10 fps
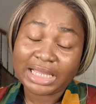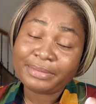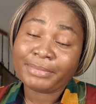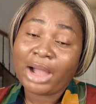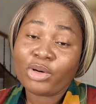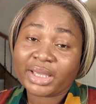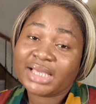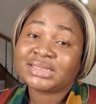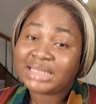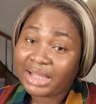In my own
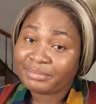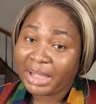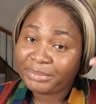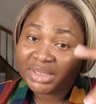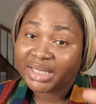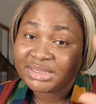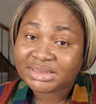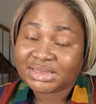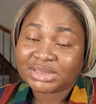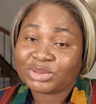case, now in my big age,
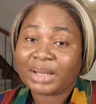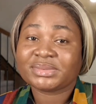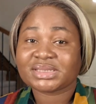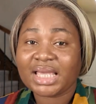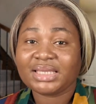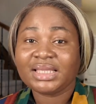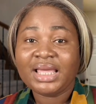this is what I'm saying.